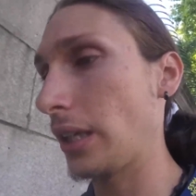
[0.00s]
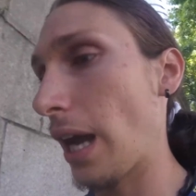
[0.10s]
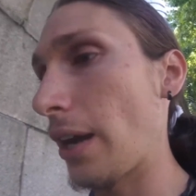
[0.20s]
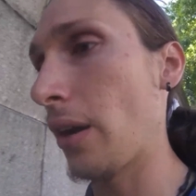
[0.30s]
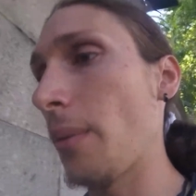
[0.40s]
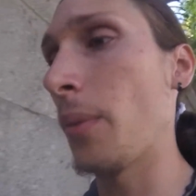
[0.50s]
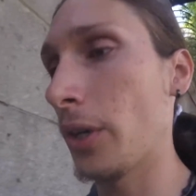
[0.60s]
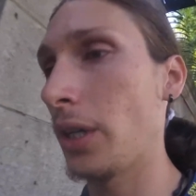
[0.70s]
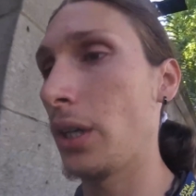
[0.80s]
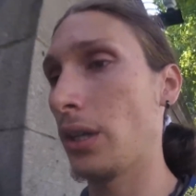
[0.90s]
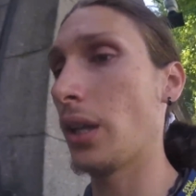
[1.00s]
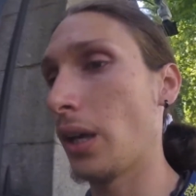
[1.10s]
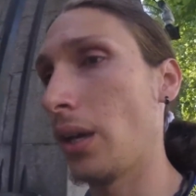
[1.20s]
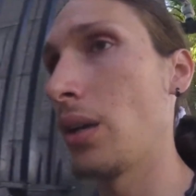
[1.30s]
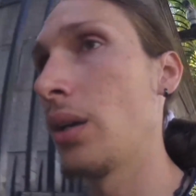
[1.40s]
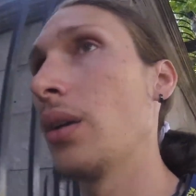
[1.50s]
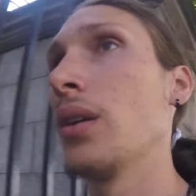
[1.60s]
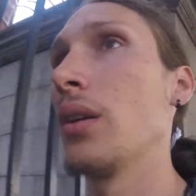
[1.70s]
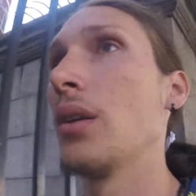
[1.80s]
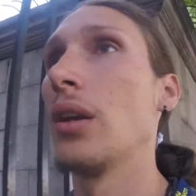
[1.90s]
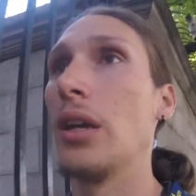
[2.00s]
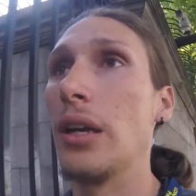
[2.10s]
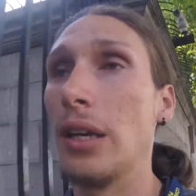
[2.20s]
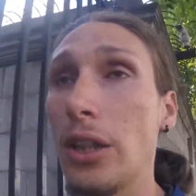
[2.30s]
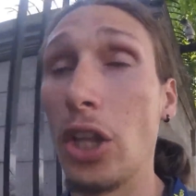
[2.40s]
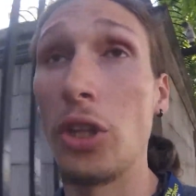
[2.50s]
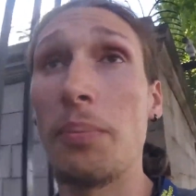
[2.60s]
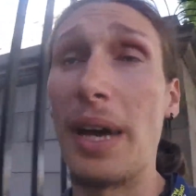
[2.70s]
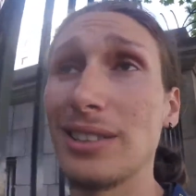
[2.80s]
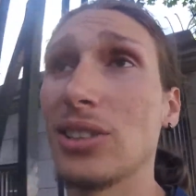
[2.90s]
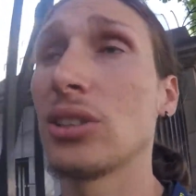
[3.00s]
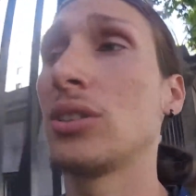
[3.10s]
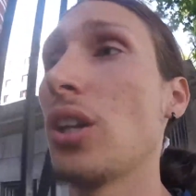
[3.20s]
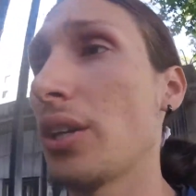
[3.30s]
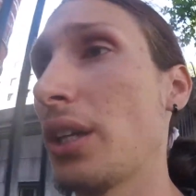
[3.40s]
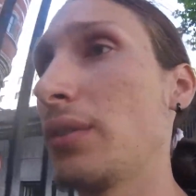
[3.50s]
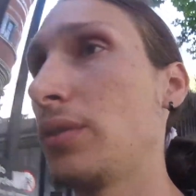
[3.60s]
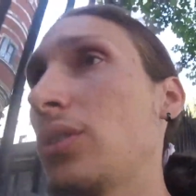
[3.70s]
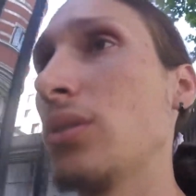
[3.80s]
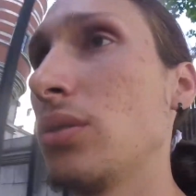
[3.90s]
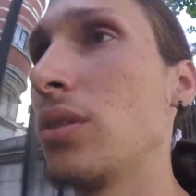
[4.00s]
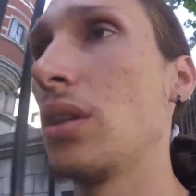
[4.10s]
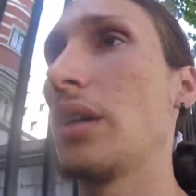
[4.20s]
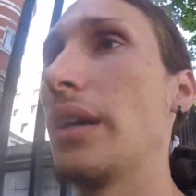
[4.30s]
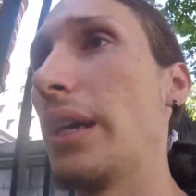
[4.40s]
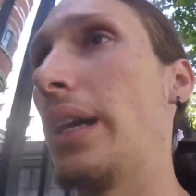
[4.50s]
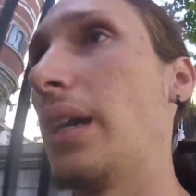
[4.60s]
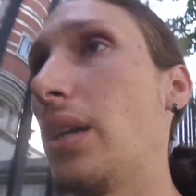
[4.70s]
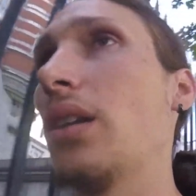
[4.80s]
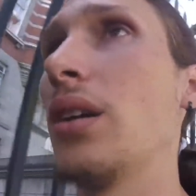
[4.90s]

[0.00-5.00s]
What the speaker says: I don't have money in the London Pass. Does not give you a